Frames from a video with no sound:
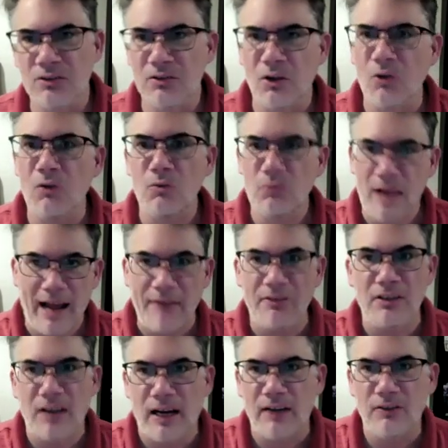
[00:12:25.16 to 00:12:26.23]
don't
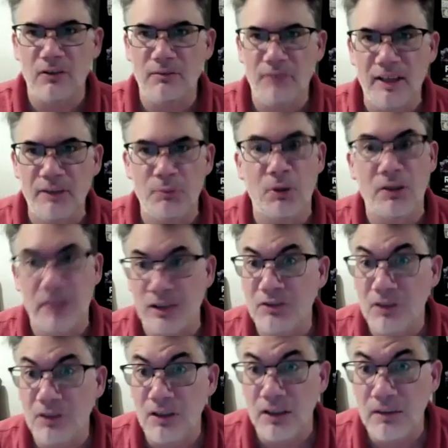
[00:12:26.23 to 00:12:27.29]
advertise on Facebook. They
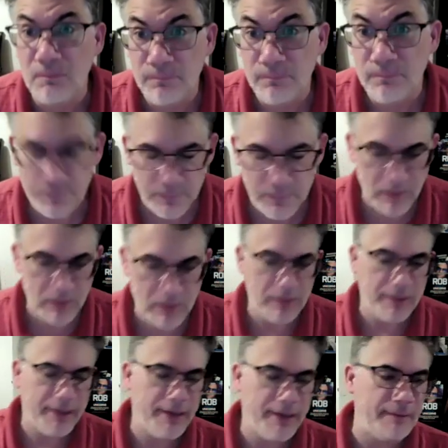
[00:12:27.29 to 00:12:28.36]
should,
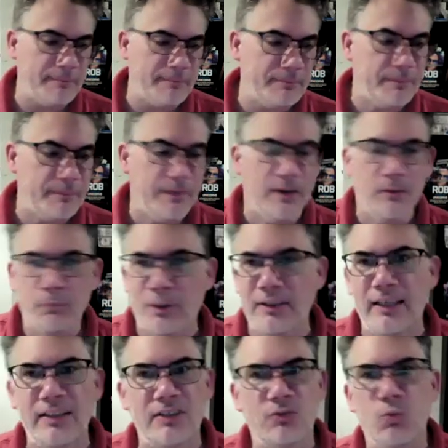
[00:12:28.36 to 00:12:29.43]
um, mm-hmm. um, but
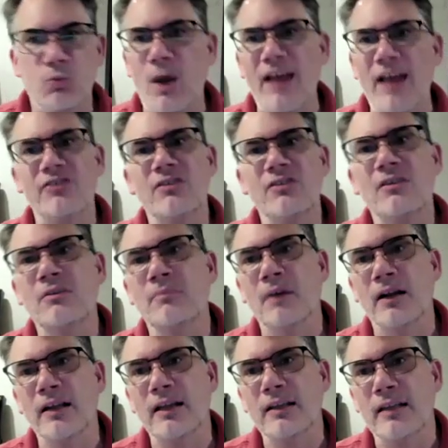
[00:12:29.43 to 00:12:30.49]
they just waste their
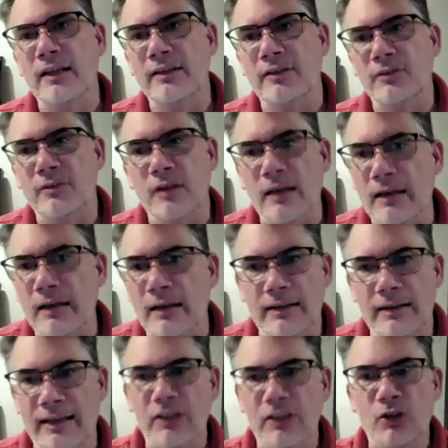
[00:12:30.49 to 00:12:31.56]
money. They just
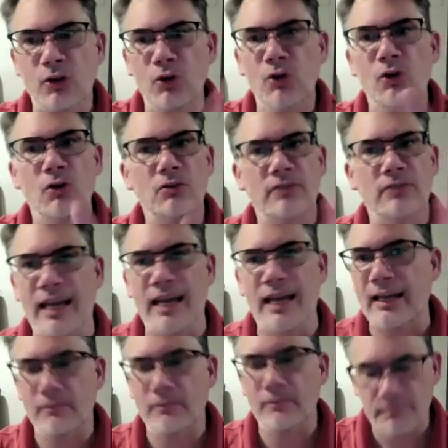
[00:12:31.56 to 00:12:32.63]
let Google take
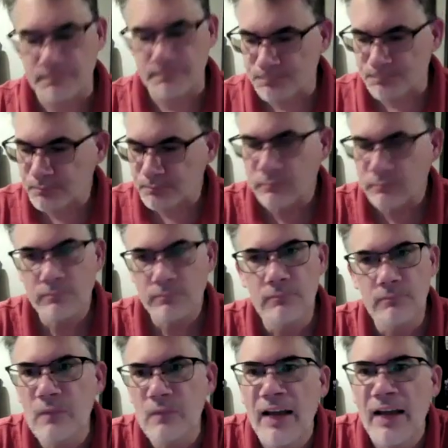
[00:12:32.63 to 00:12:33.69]
it,
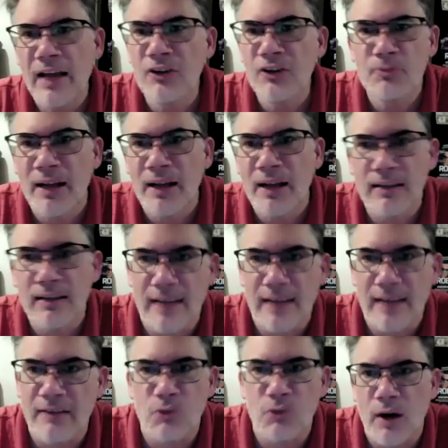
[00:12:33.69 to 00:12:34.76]
and they're spending
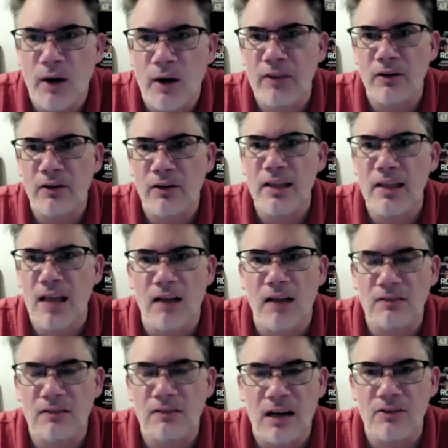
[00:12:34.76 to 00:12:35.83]
ten, twenty, thirty
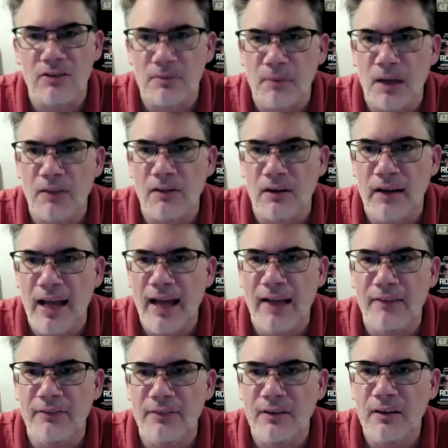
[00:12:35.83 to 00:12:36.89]
thousand dollars a month on
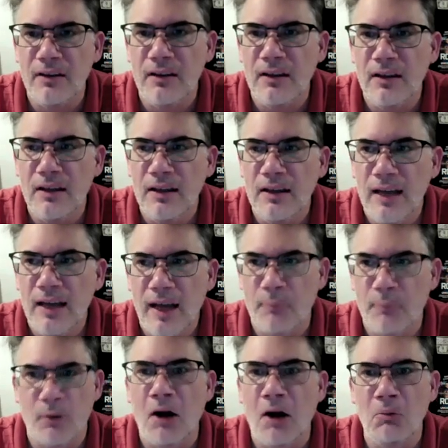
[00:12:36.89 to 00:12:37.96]
ads, and
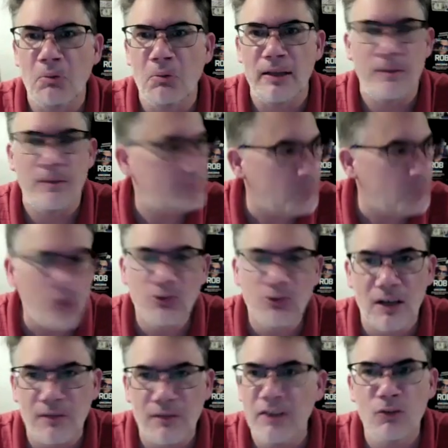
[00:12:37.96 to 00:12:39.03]
probably most
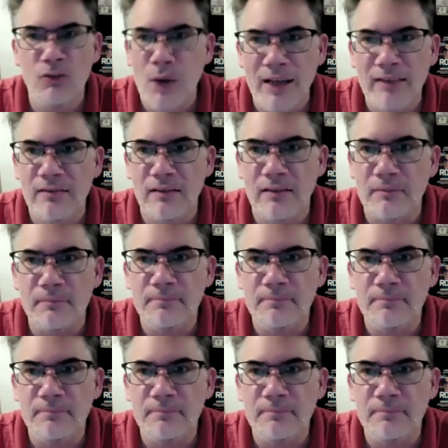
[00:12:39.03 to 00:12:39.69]
of it is wasted.